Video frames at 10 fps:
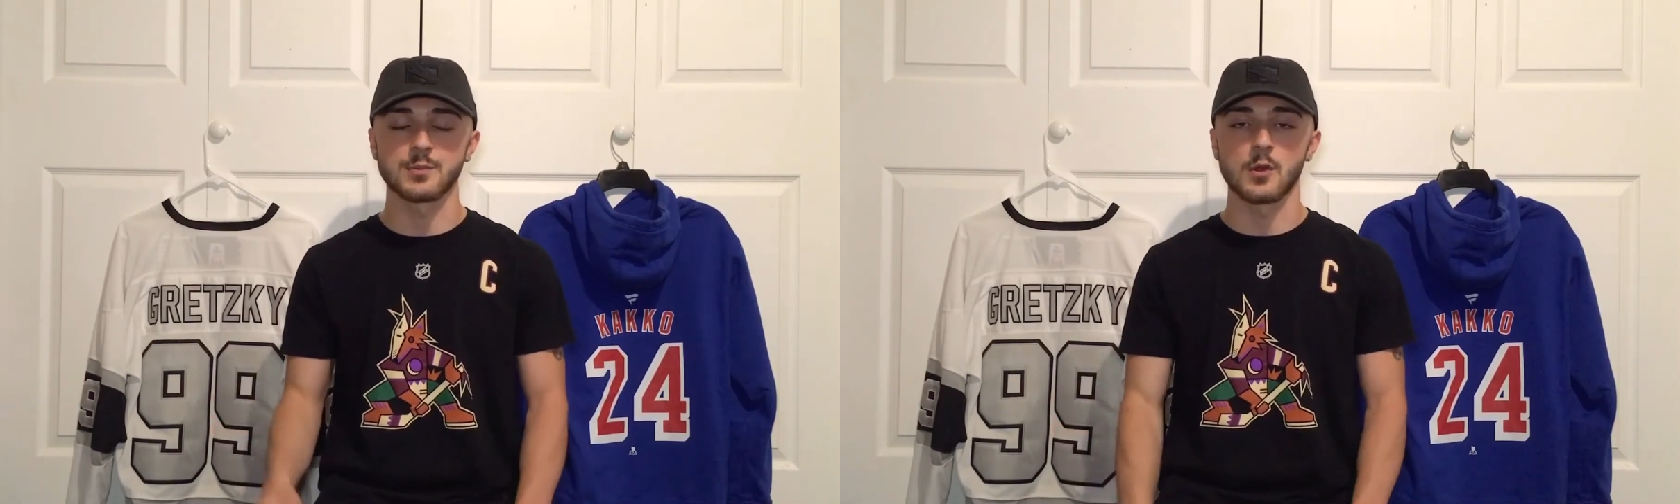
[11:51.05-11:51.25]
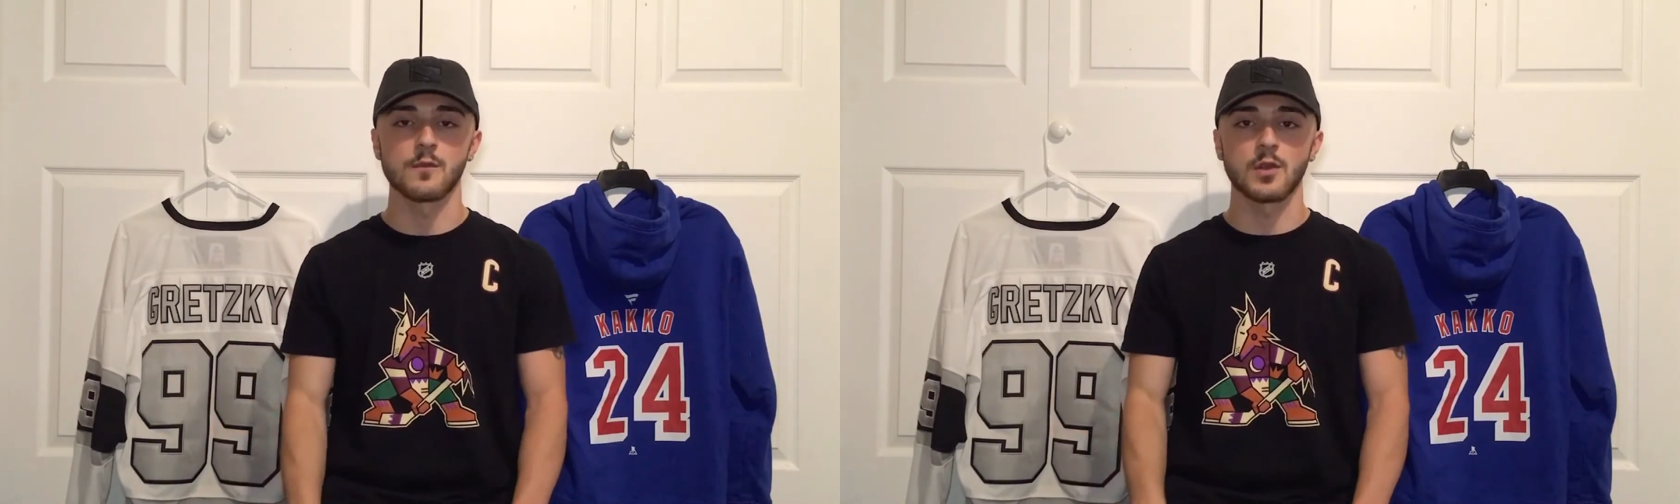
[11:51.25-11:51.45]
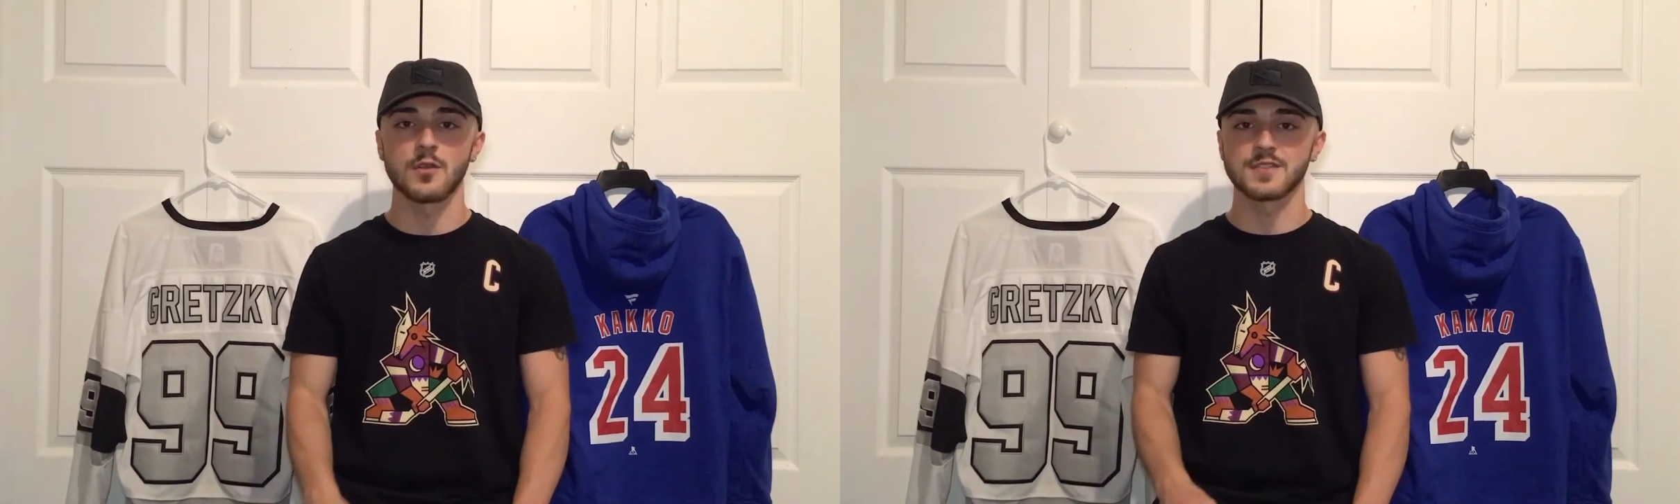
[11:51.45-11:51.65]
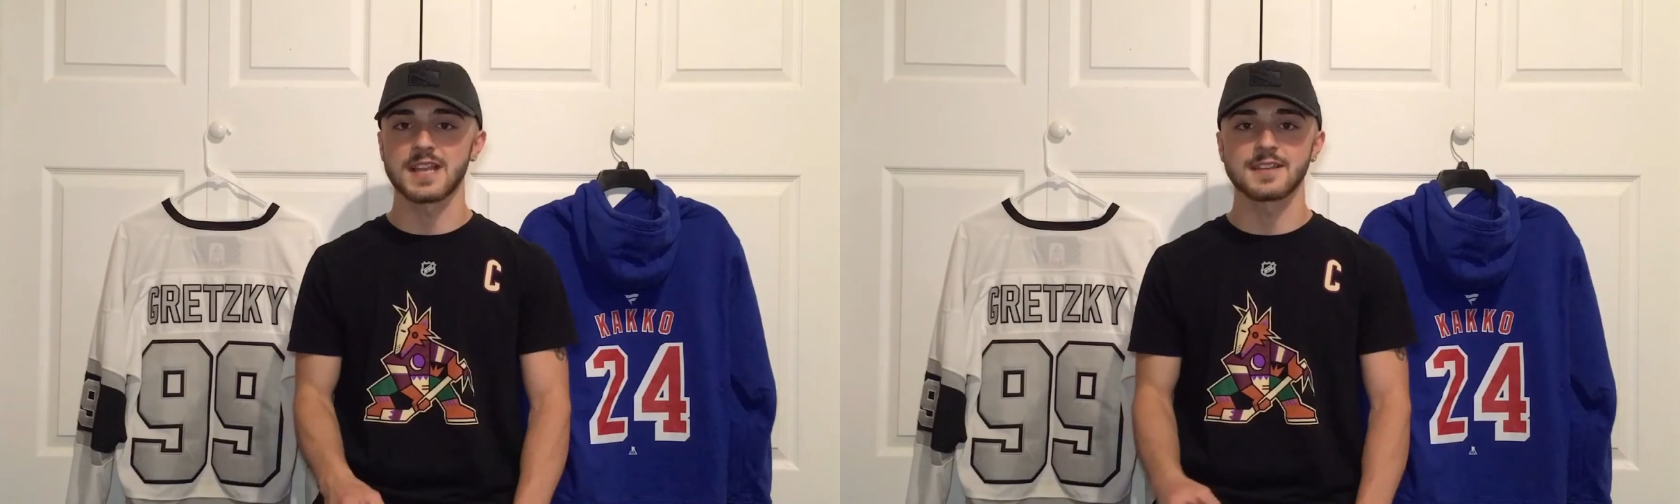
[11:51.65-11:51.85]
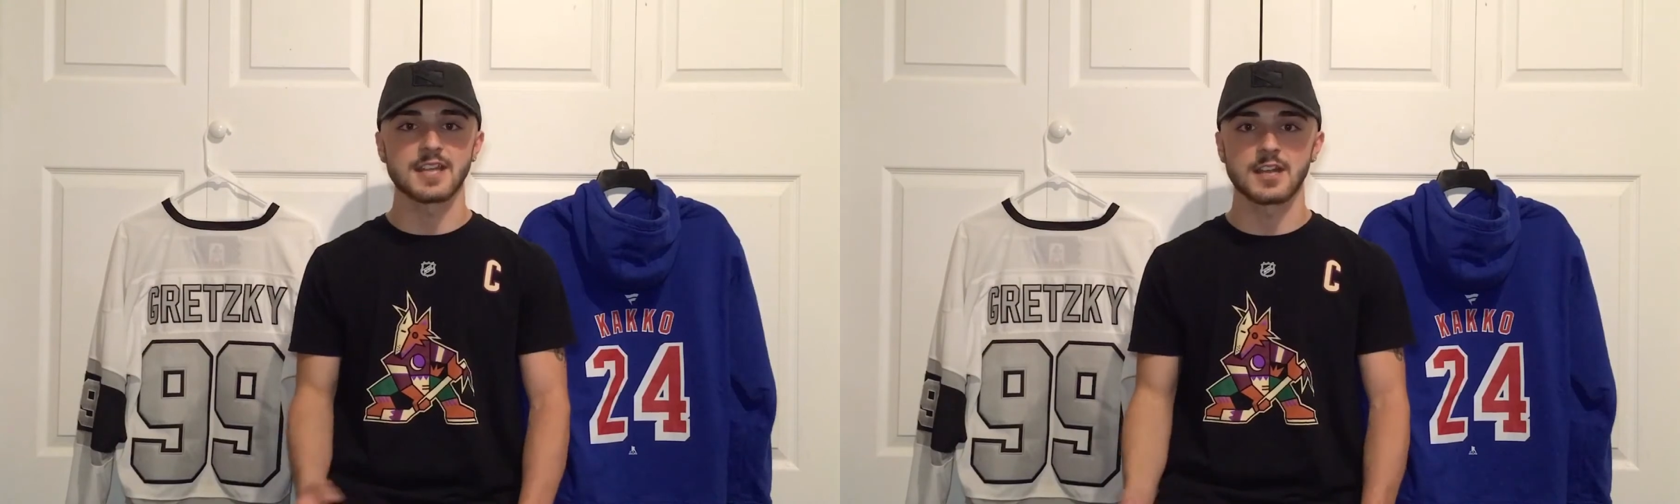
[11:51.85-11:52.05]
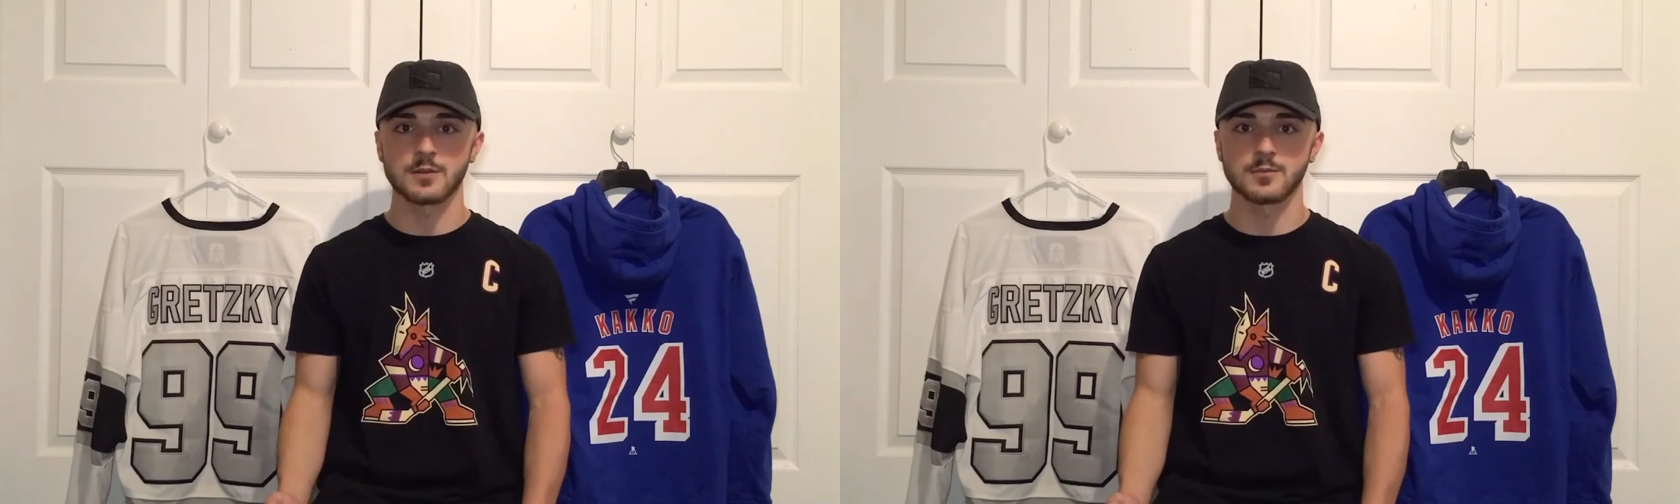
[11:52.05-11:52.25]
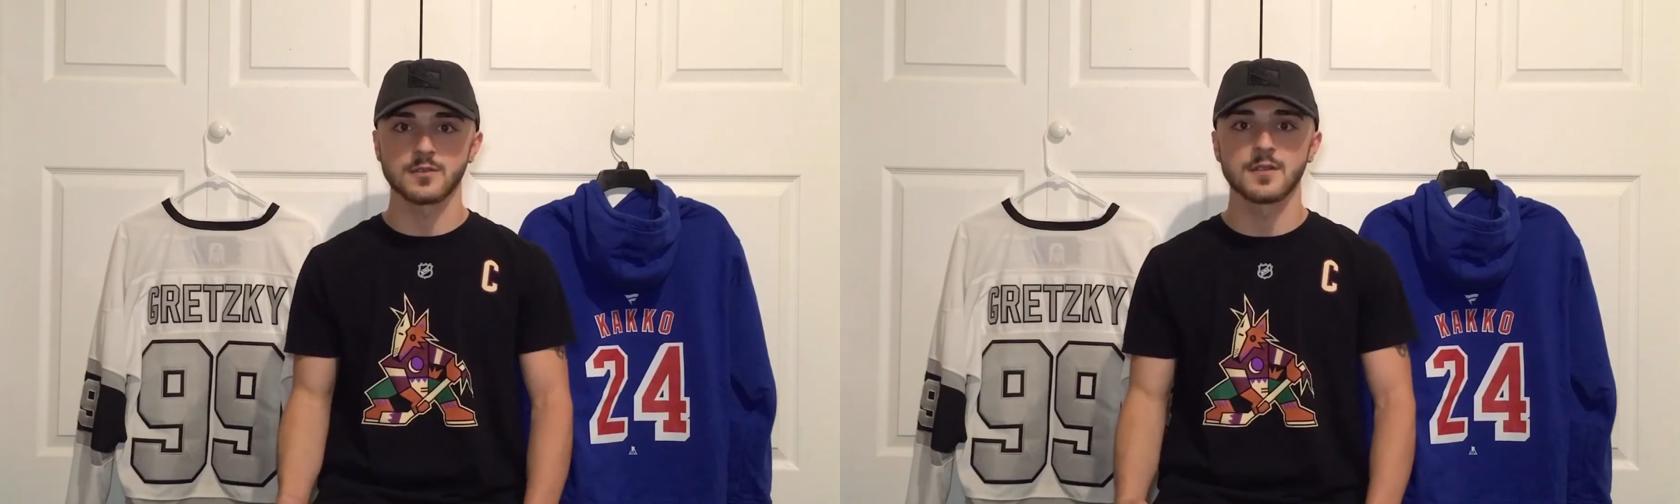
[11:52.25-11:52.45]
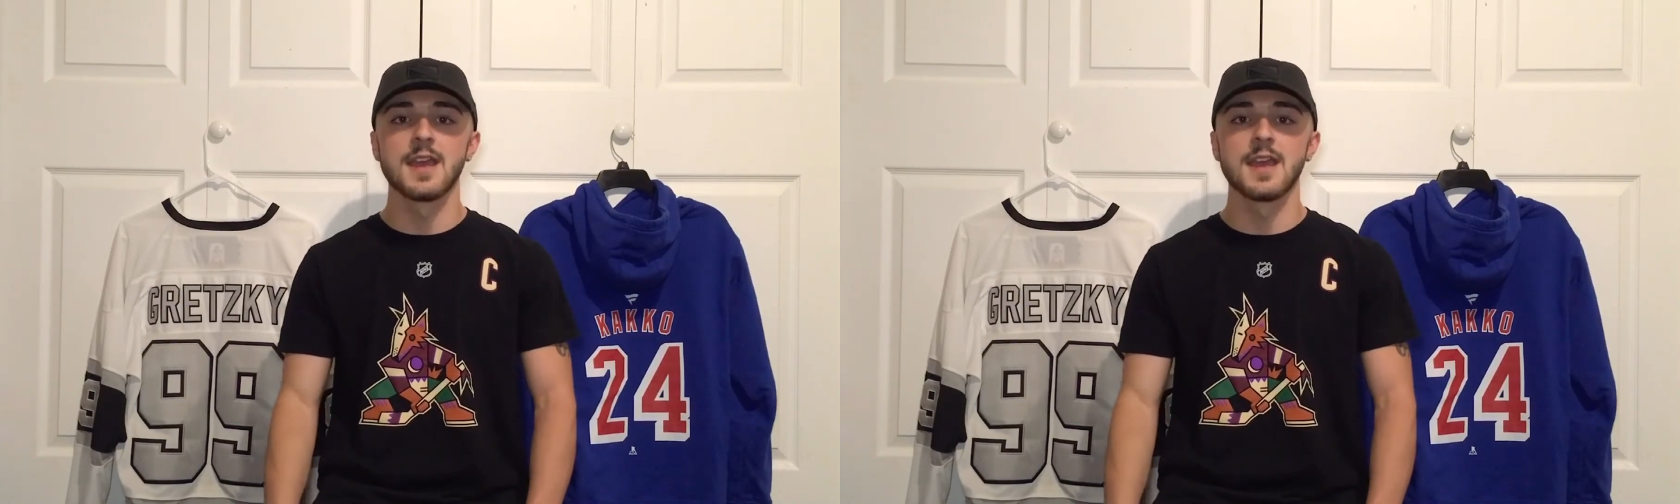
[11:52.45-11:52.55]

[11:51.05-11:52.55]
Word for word: but overall, it's not terrible